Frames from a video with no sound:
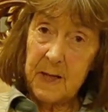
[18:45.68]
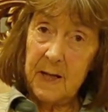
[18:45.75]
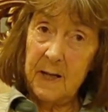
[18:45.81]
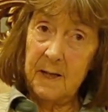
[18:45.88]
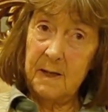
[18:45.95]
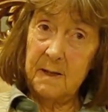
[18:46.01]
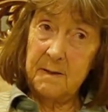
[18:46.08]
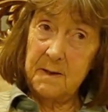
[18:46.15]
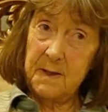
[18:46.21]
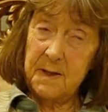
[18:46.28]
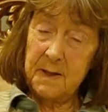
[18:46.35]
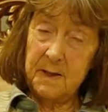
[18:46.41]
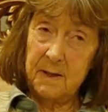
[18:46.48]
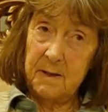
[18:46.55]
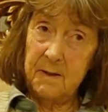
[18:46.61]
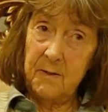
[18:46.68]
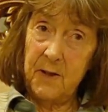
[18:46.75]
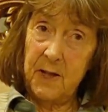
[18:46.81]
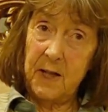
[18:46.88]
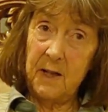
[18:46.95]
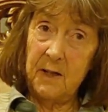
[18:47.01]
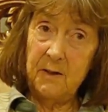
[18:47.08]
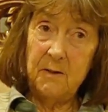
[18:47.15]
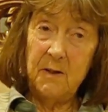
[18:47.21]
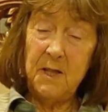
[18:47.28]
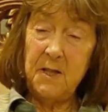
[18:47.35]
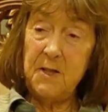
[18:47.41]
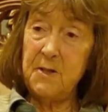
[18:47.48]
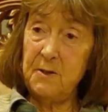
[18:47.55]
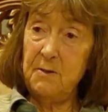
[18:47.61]
and they can
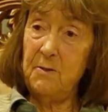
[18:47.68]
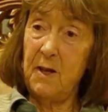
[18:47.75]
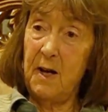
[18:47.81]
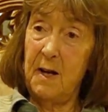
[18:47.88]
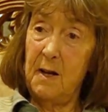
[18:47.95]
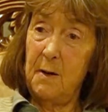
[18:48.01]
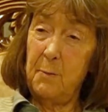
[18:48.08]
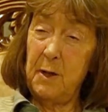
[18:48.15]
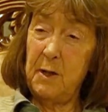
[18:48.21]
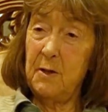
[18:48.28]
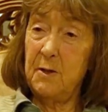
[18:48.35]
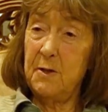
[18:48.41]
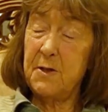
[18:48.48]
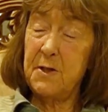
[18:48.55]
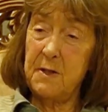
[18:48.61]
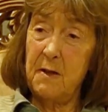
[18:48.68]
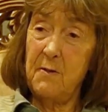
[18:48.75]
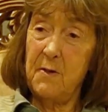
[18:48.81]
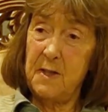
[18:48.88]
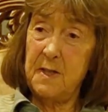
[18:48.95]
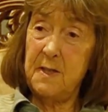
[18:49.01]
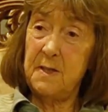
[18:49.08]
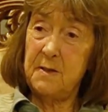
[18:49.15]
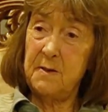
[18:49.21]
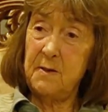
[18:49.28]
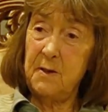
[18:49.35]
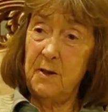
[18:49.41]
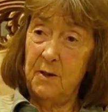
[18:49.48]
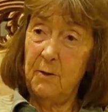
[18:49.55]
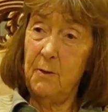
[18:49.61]
only do that because they're these
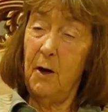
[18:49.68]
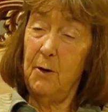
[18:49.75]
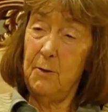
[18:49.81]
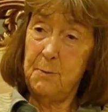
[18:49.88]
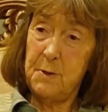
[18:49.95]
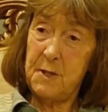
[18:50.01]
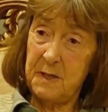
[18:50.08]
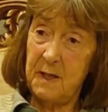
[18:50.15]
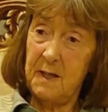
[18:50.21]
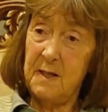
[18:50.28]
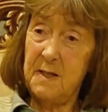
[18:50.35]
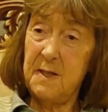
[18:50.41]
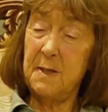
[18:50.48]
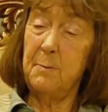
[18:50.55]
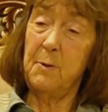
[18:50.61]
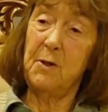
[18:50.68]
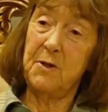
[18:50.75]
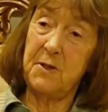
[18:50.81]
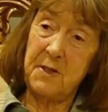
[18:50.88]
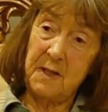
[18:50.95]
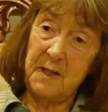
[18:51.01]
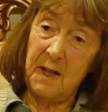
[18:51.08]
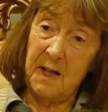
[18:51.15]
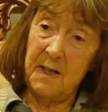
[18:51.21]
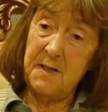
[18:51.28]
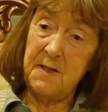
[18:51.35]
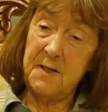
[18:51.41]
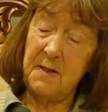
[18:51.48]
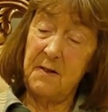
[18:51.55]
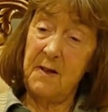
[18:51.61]
homestays, because the
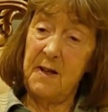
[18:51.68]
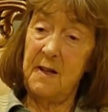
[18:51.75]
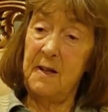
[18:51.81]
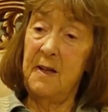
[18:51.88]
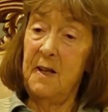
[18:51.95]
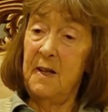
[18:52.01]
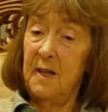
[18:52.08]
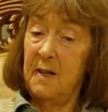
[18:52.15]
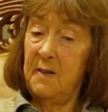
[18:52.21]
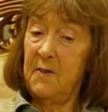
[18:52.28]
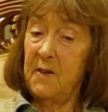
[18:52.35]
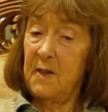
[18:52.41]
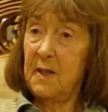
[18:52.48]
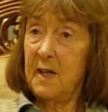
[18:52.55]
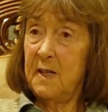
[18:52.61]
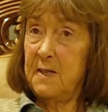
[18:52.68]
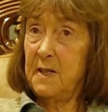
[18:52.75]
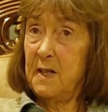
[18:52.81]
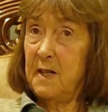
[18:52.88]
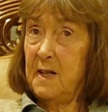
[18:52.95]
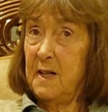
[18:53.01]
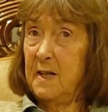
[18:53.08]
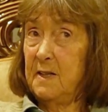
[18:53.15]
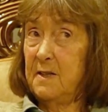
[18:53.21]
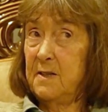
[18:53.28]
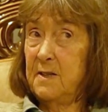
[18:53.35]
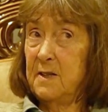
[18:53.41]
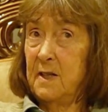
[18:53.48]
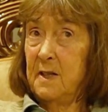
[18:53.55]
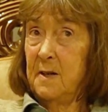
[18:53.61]
guides are there. And the guide I had,
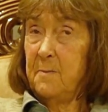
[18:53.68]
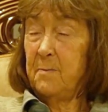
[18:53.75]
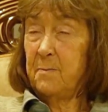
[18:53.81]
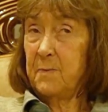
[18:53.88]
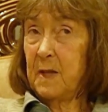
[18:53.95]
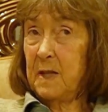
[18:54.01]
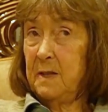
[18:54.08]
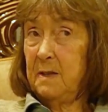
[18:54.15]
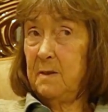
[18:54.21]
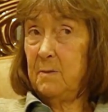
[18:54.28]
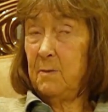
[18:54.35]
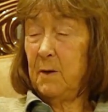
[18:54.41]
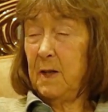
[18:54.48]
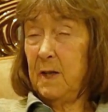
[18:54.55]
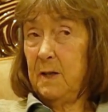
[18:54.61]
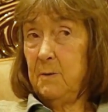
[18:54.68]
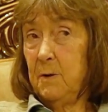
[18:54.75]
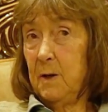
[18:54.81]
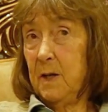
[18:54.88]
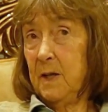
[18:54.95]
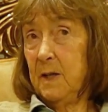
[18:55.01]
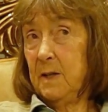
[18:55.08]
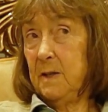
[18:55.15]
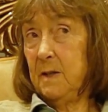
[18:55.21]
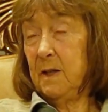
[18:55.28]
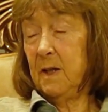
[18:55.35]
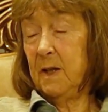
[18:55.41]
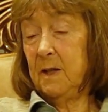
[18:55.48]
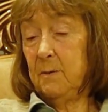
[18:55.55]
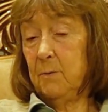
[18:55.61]

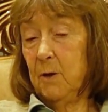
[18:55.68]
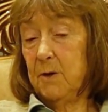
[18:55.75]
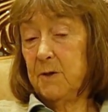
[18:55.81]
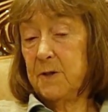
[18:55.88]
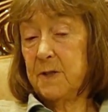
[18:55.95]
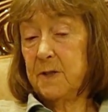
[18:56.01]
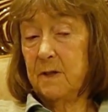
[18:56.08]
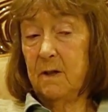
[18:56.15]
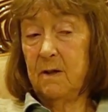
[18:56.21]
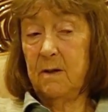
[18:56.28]
he was